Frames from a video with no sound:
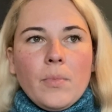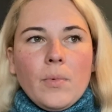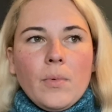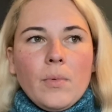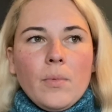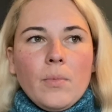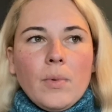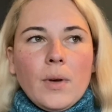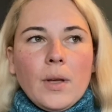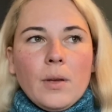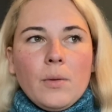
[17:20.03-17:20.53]

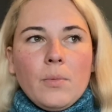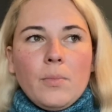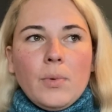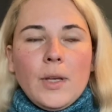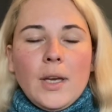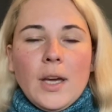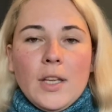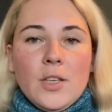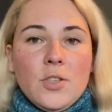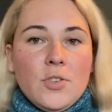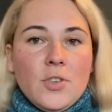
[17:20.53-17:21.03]
when
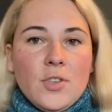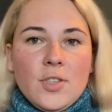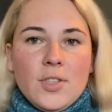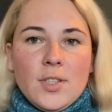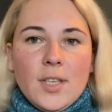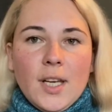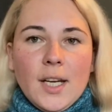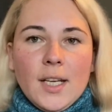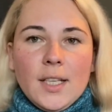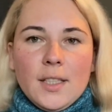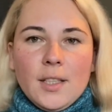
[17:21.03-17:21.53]
I just
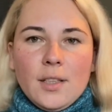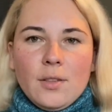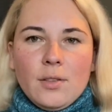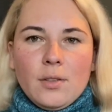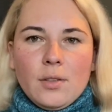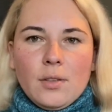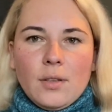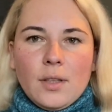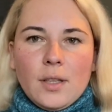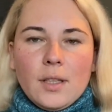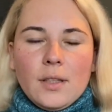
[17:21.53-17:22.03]
started
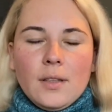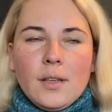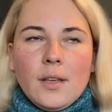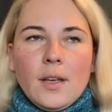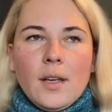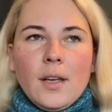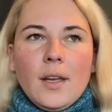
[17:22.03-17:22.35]
to knit,